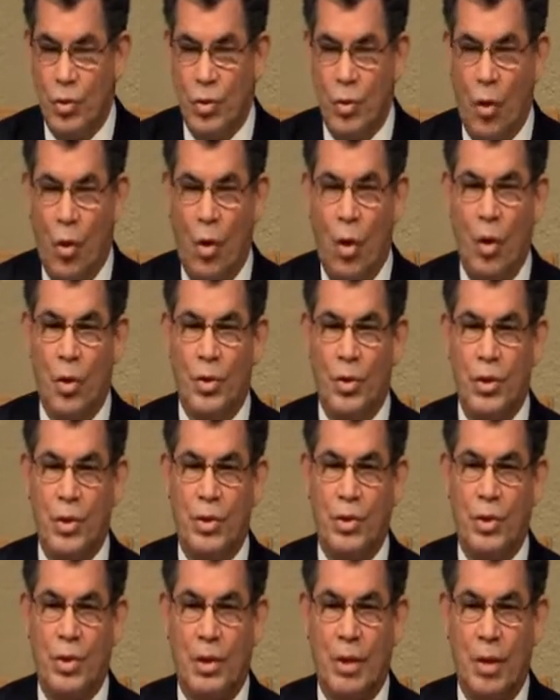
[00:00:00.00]
all
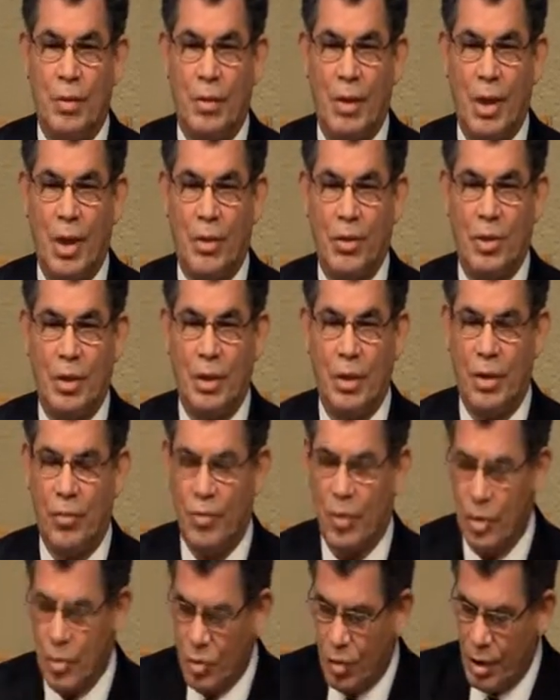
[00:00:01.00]
this is everlasting life.
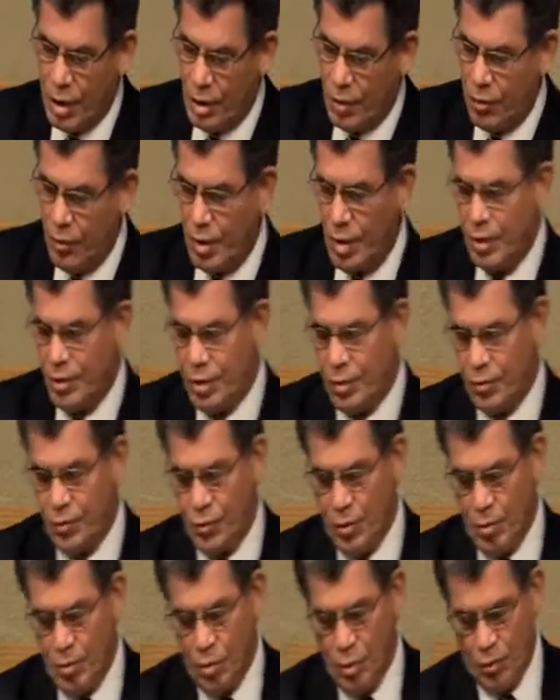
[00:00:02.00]
Let's look at a
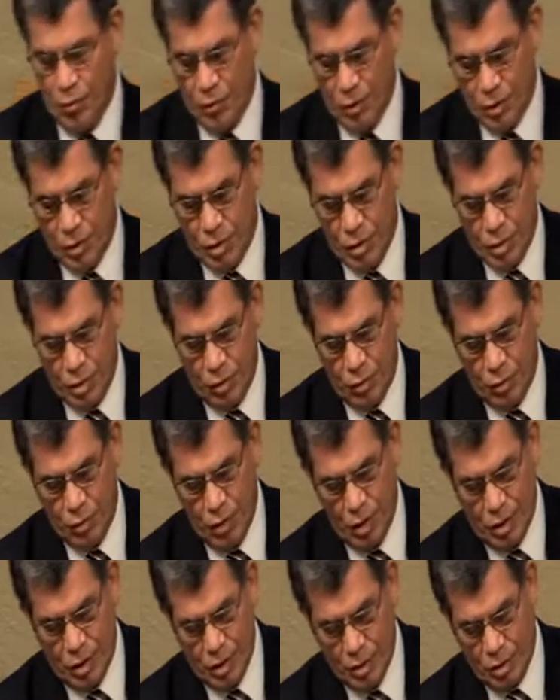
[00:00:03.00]
few more verses of
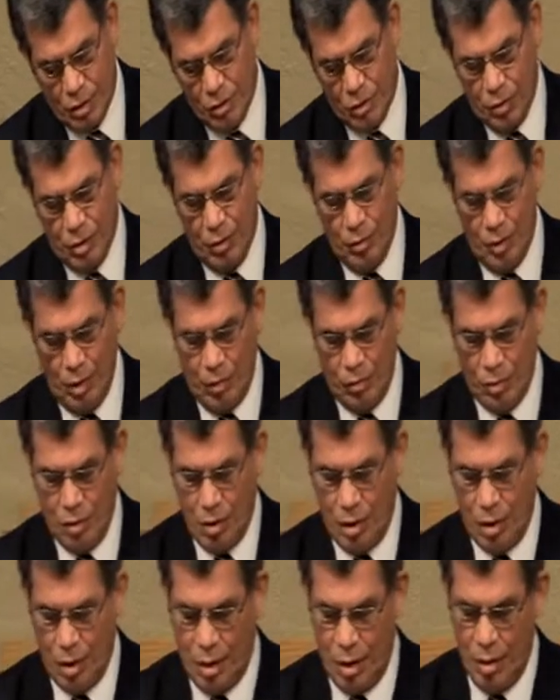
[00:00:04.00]
Scripture, and you'll see what I'm
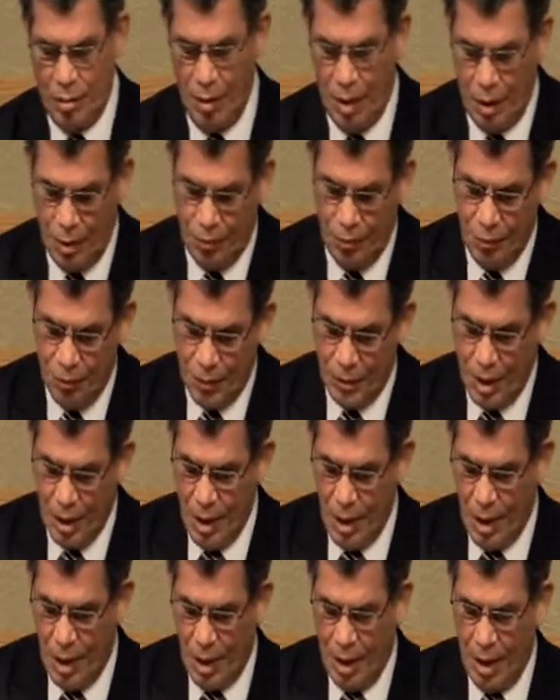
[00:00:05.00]
talking about.
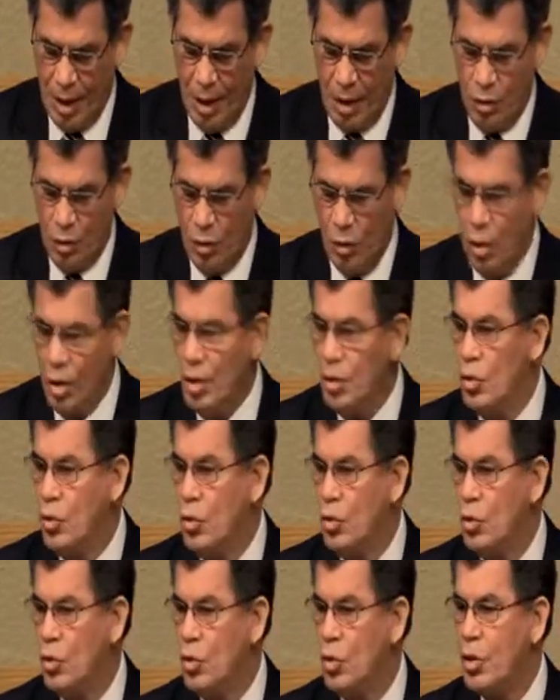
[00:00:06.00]
Uh,
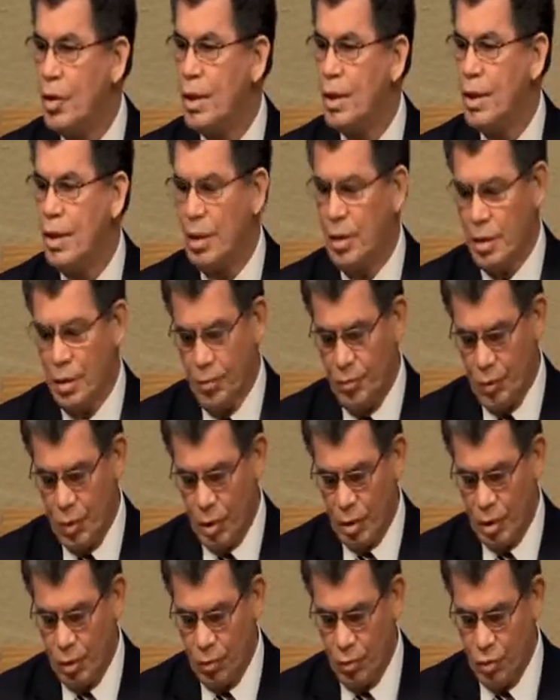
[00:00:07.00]
look in the
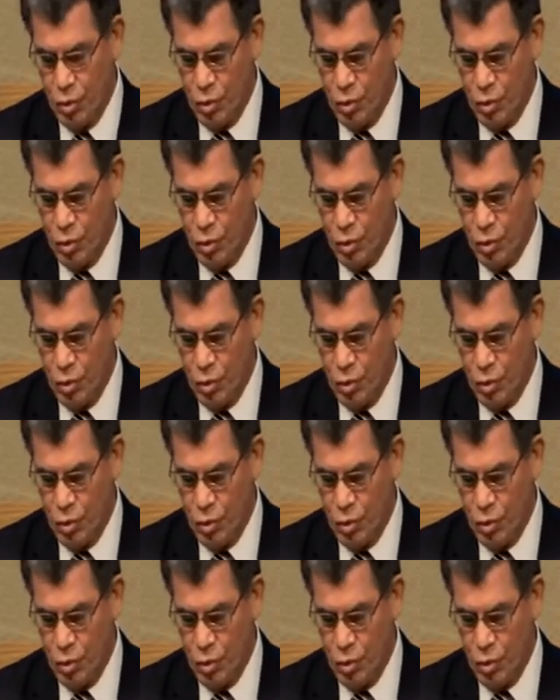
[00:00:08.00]
book of